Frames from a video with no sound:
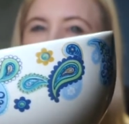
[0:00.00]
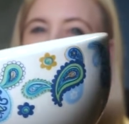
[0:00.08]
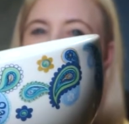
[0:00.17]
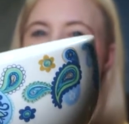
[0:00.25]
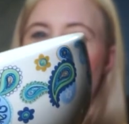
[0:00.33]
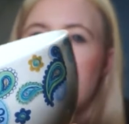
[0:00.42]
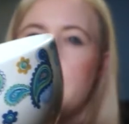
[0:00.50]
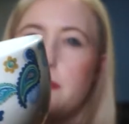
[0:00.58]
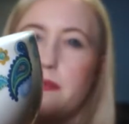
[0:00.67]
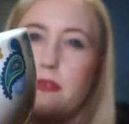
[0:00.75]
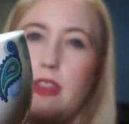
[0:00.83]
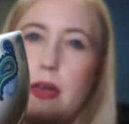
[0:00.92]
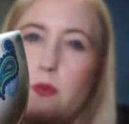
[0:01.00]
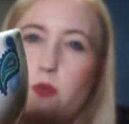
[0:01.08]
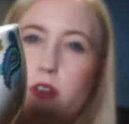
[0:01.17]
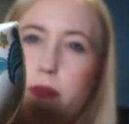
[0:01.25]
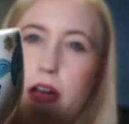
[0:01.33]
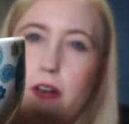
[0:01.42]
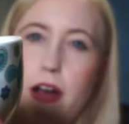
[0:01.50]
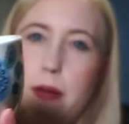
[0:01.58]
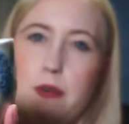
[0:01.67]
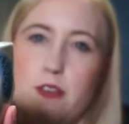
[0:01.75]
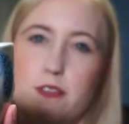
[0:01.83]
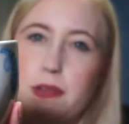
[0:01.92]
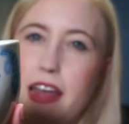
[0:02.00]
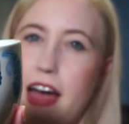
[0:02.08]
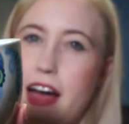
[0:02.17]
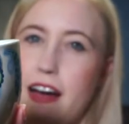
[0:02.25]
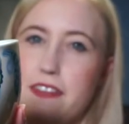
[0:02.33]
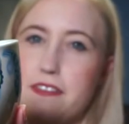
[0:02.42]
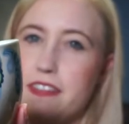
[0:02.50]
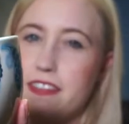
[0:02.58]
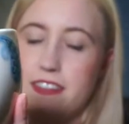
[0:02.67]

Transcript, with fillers: like something like one of my grandmas would have.